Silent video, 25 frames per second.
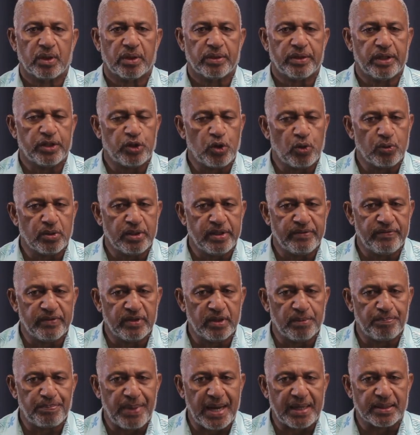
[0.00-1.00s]
They don't live in
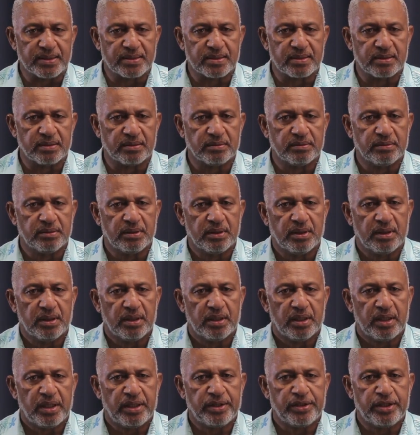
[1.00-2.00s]
the past,
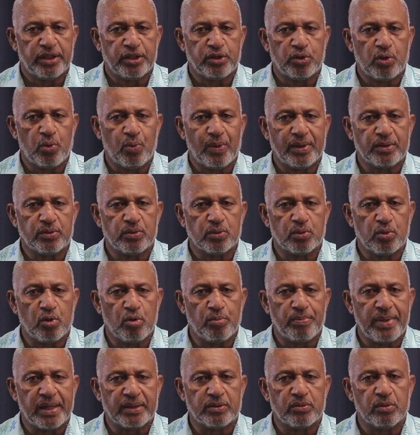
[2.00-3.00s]
and they don't want to go
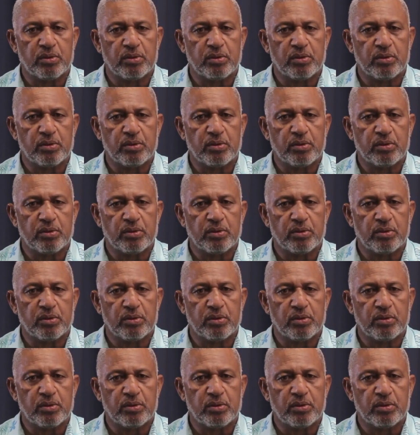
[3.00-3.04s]
back